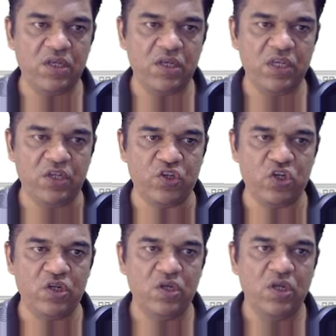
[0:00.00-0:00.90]
each.
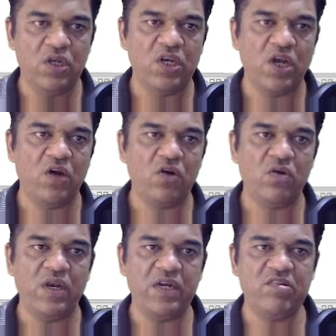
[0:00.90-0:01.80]
Now
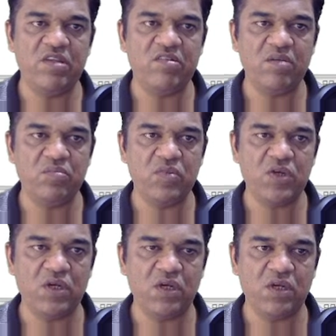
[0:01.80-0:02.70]
let's see some,
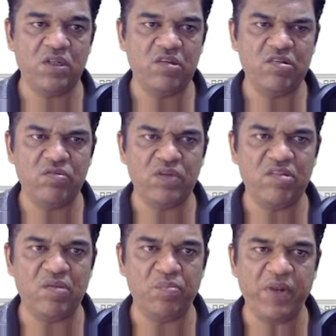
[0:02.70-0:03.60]
this is very
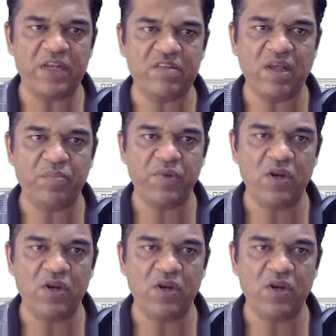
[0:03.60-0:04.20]
simple example.